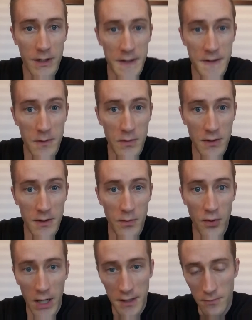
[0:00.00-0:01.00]
as I build a
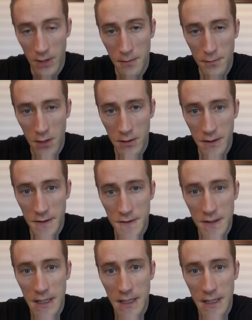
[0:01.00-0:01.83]
brand around Motus,